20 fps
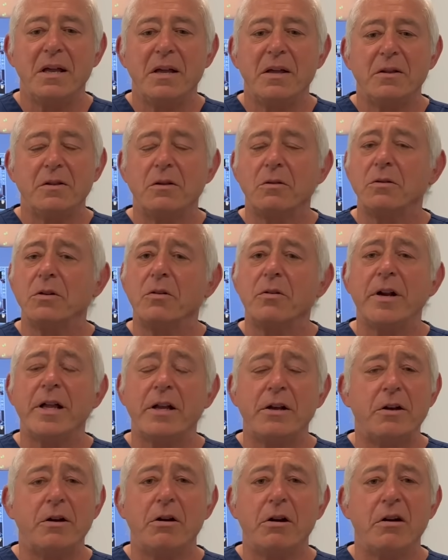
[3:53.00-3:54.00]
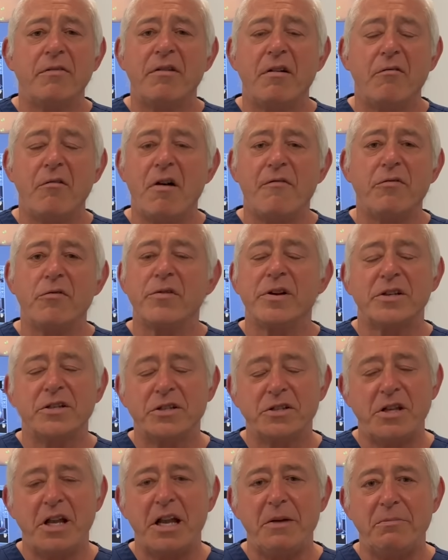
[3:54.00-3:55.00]
The learning curve, however, is
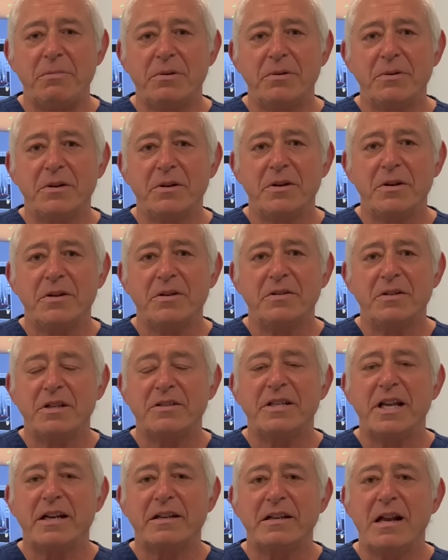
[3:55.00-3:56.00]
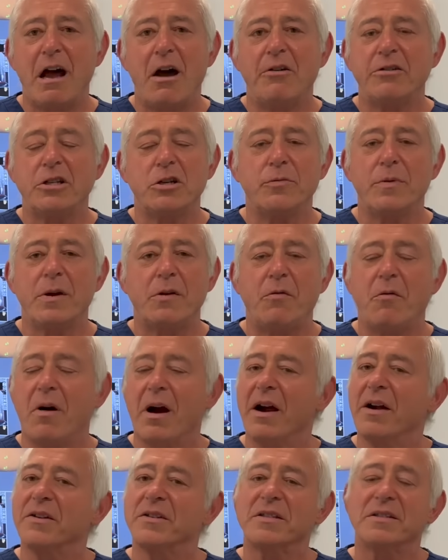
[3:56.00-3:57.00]
steep. The technology
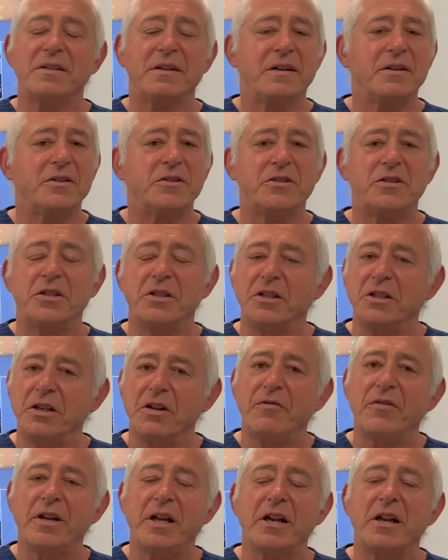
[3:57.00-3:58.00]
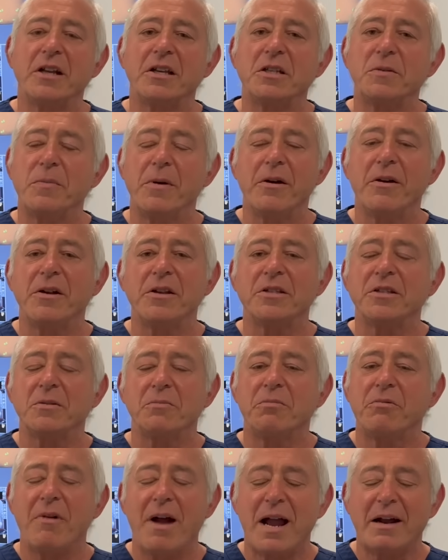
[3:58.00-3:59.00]
requires significant experience and
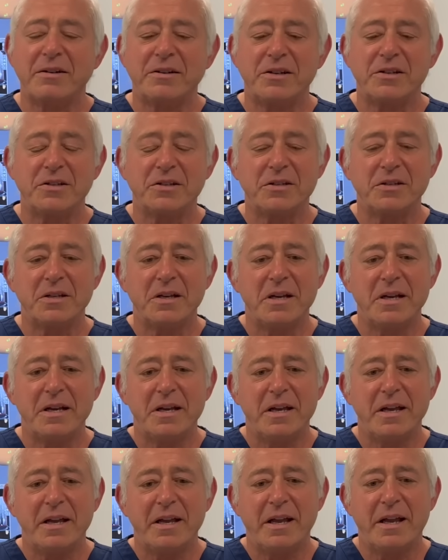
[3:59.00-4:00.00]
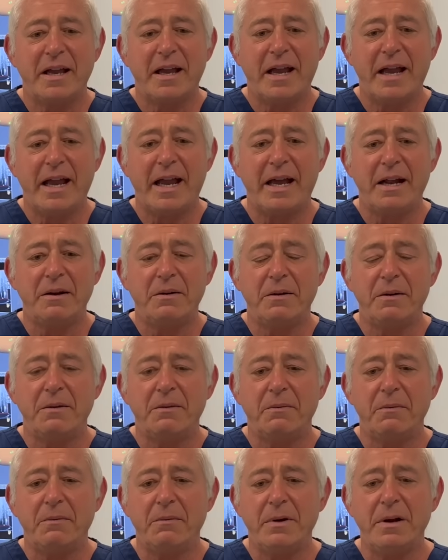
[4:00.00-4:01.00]
practice and
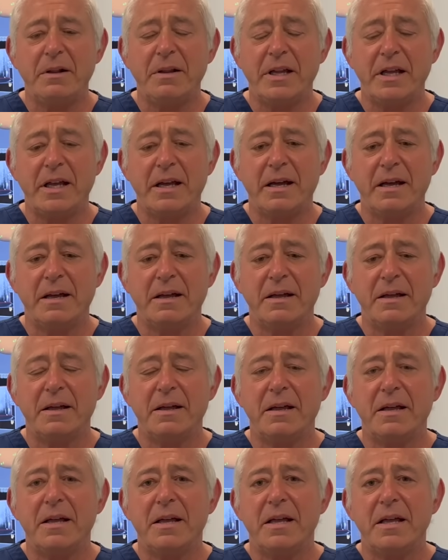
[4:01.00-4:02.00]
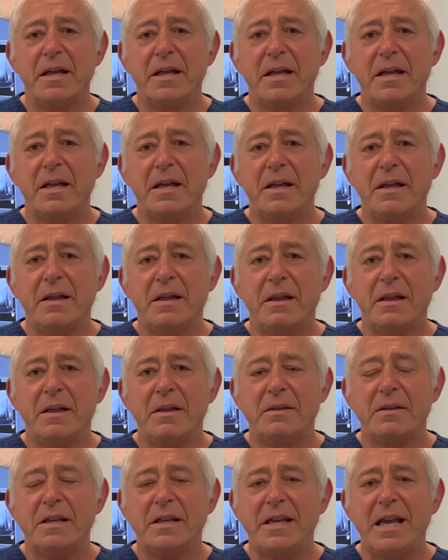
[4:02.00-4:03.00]
really
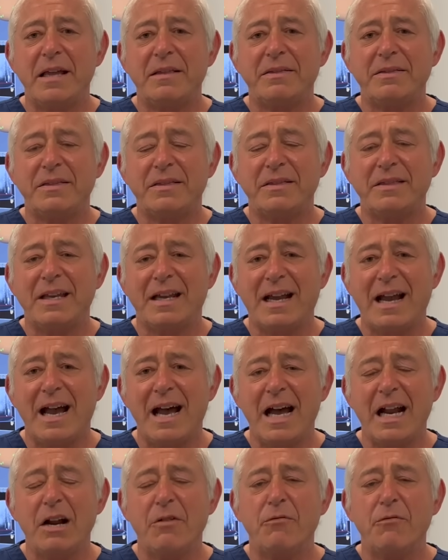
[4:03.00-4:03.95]
to get the kind of